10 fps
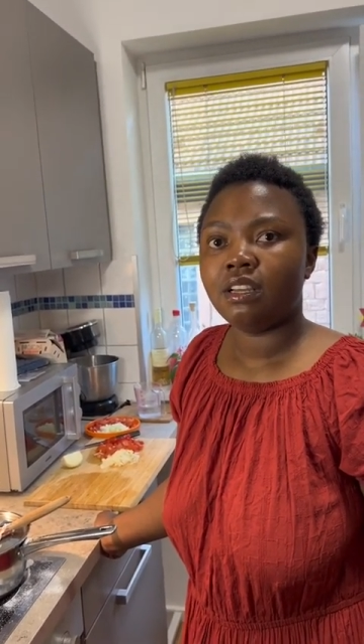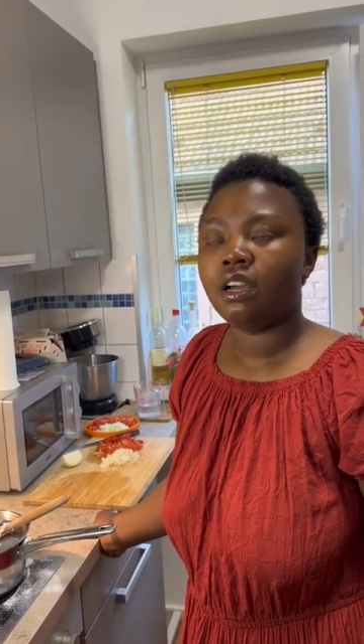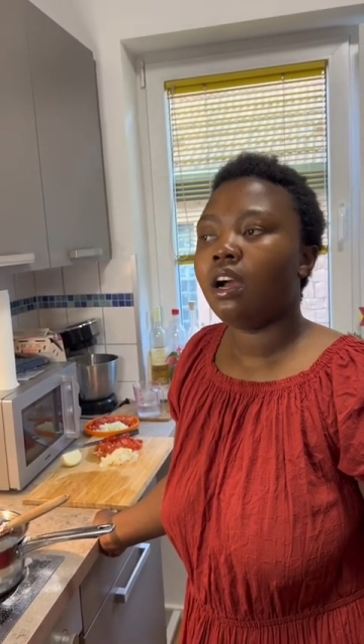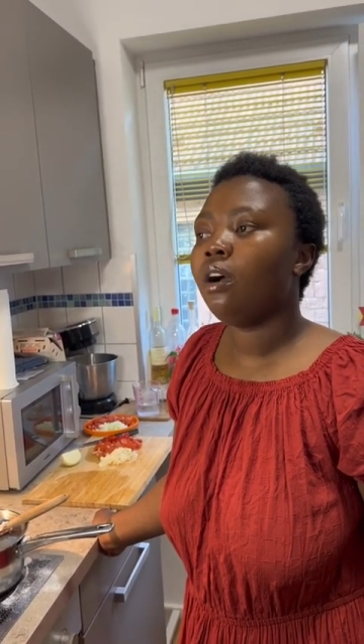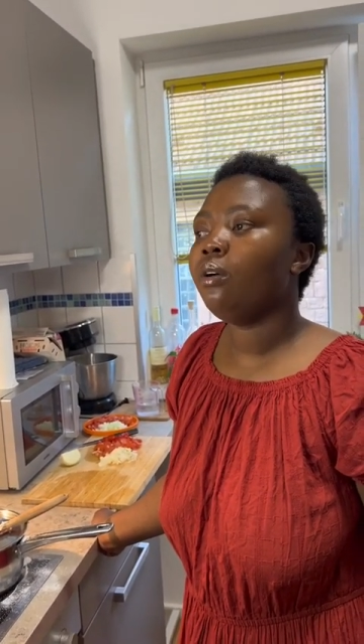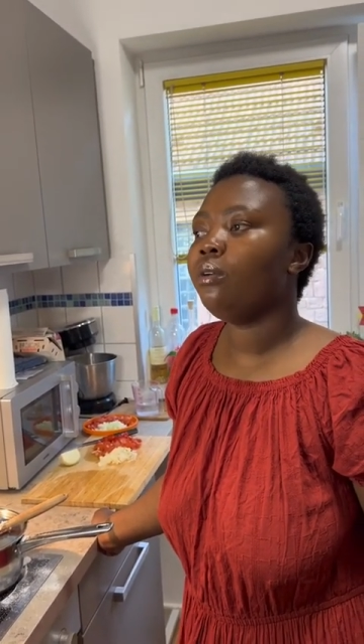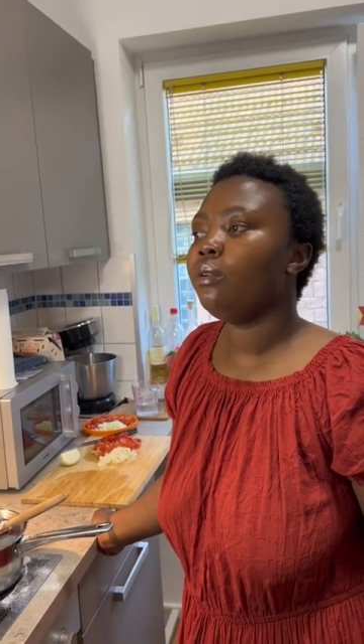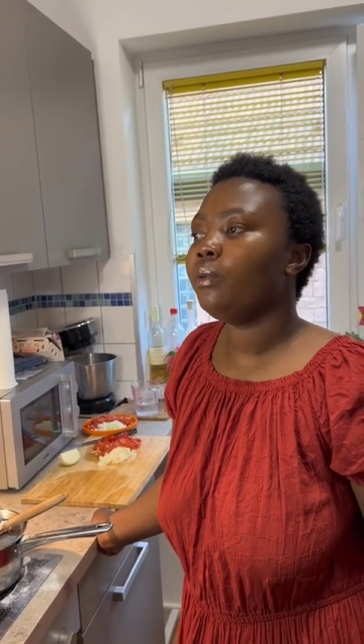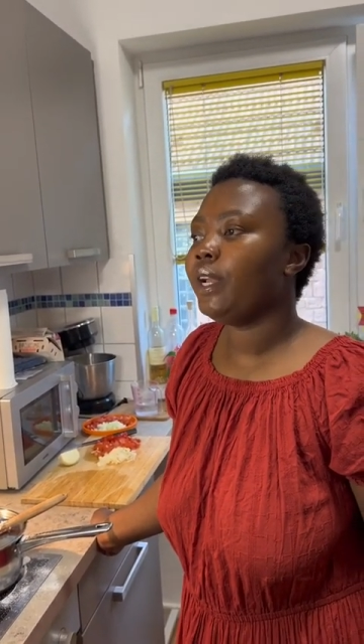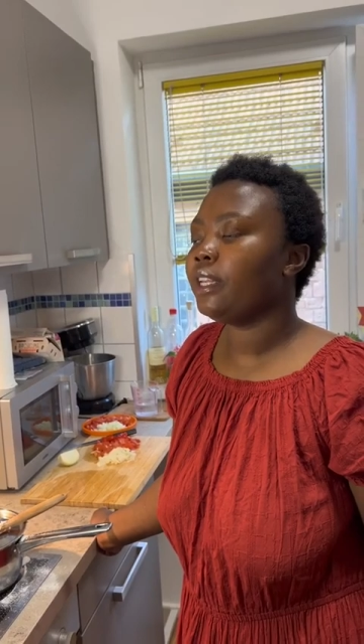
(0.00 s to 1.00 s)
Oh,
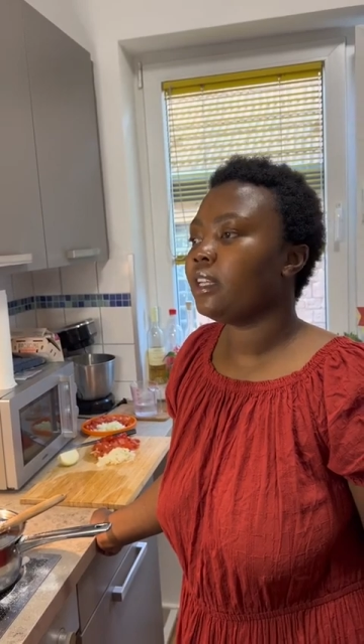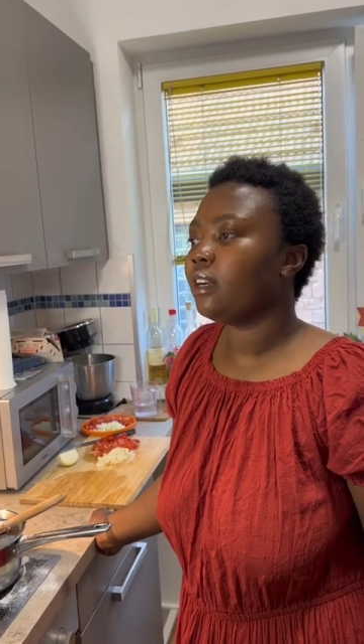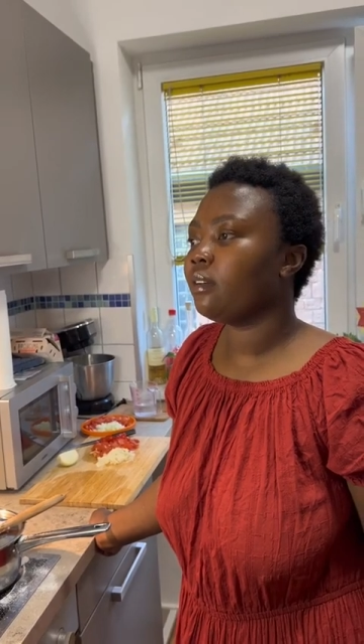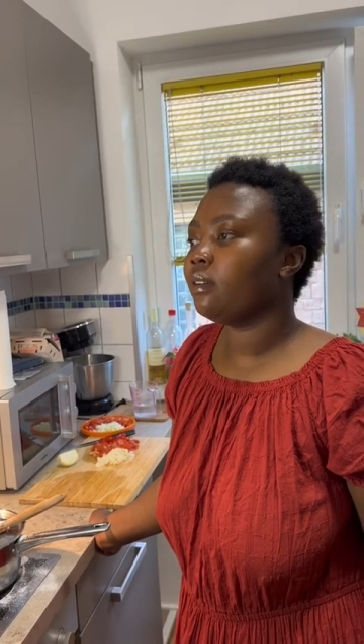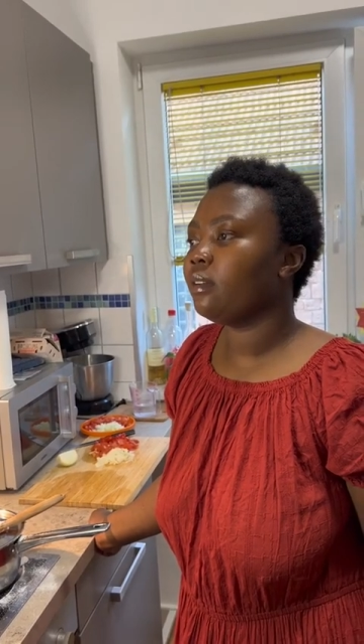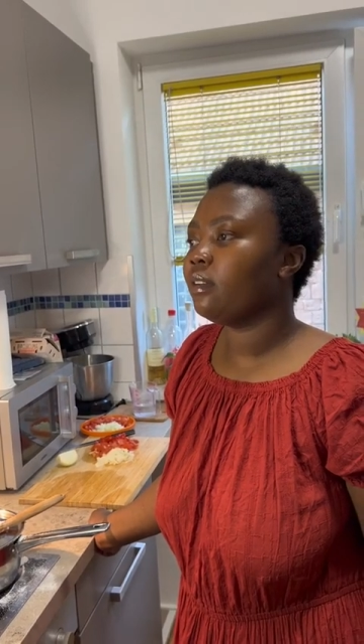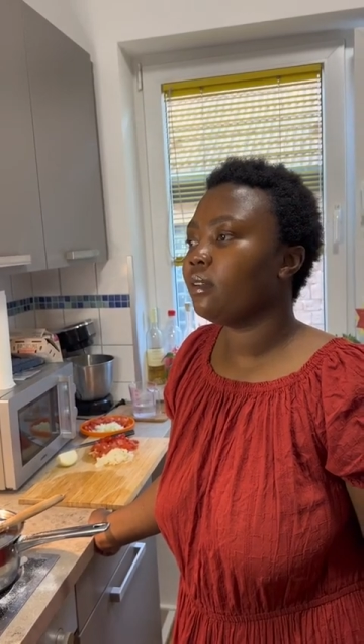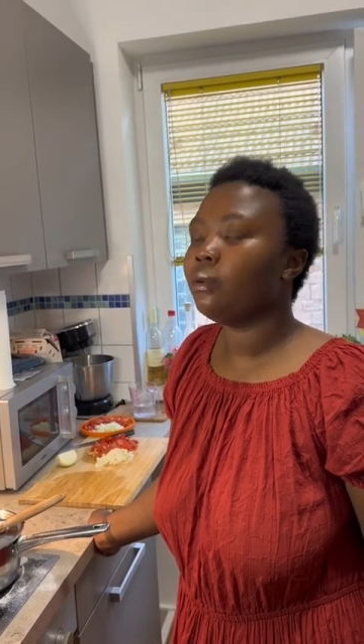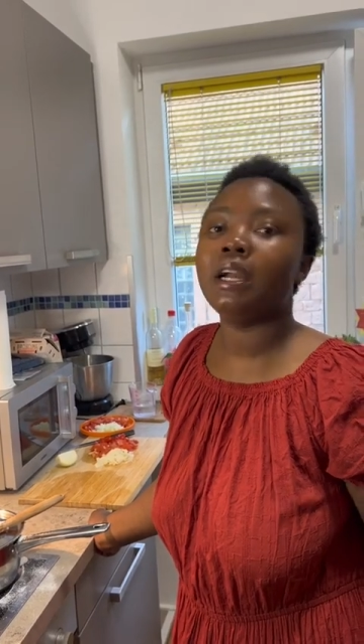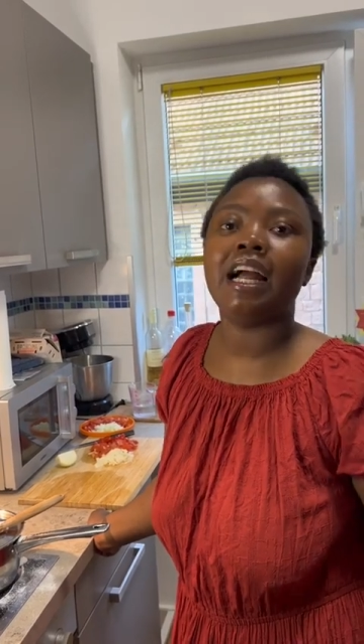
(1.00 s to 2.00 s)
wait, hang on.
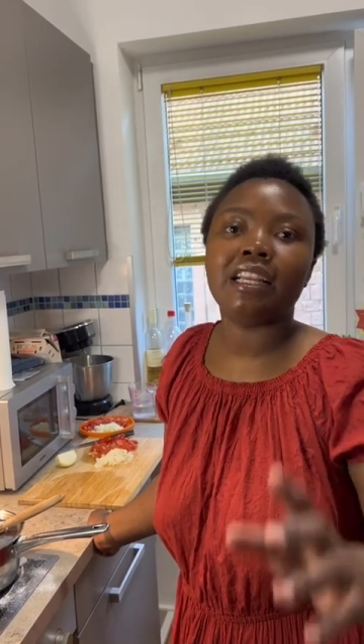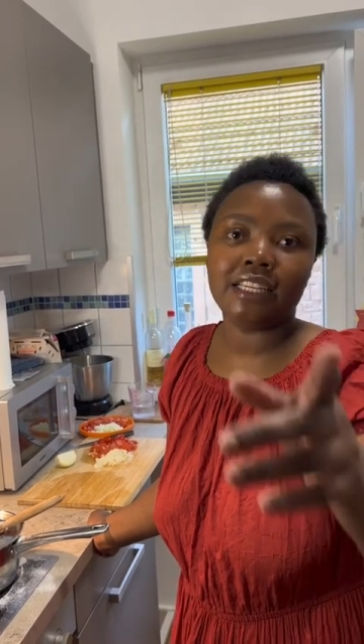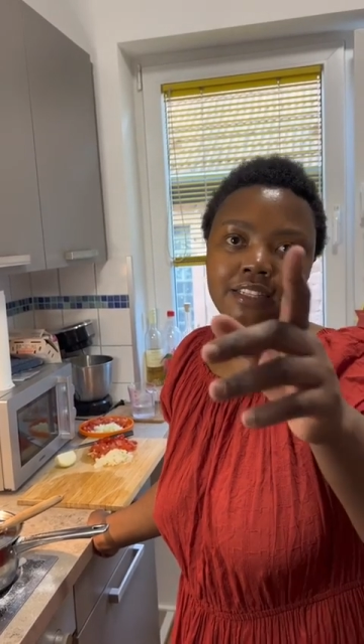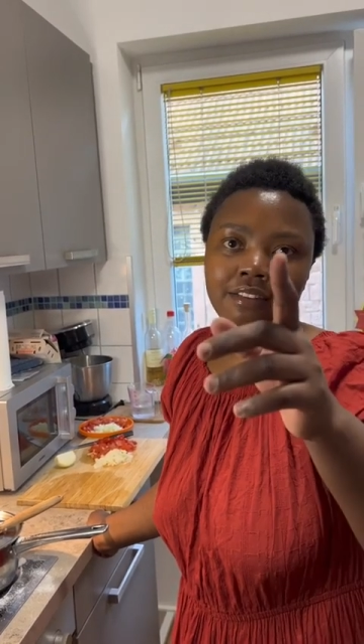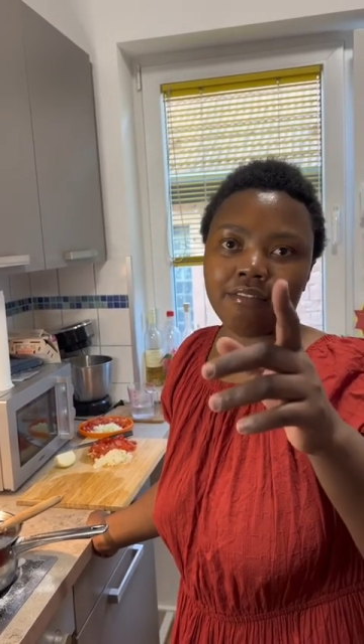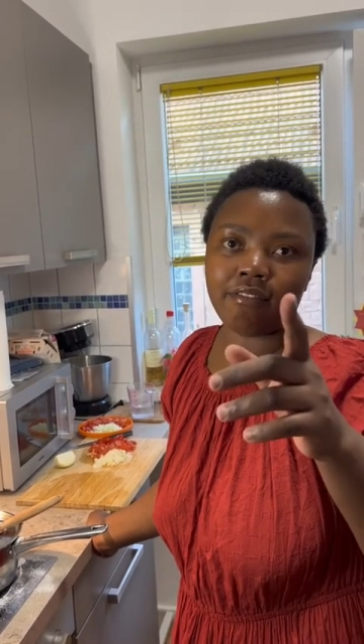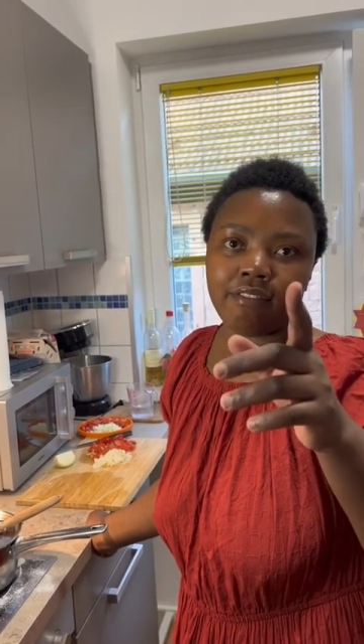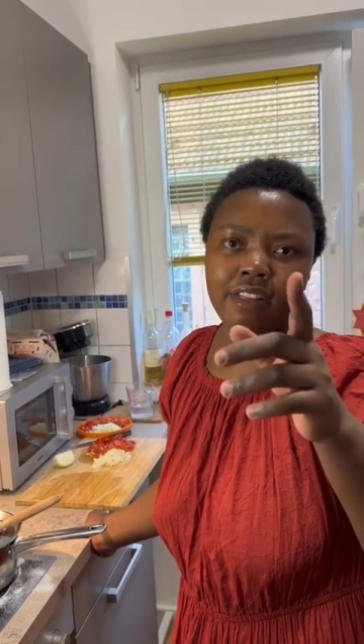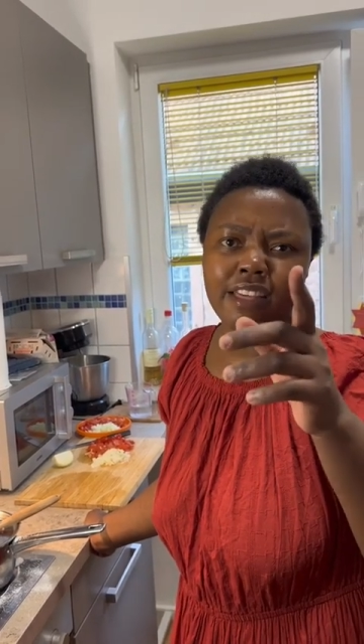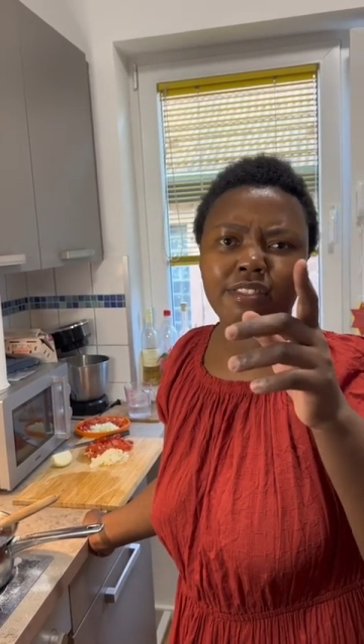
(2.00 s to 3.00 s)
Ugali.
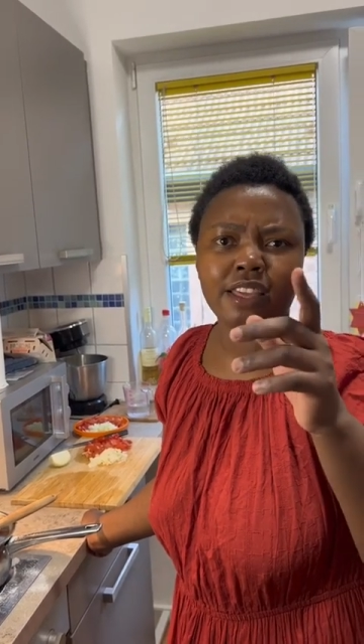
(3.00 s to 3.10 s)
I think.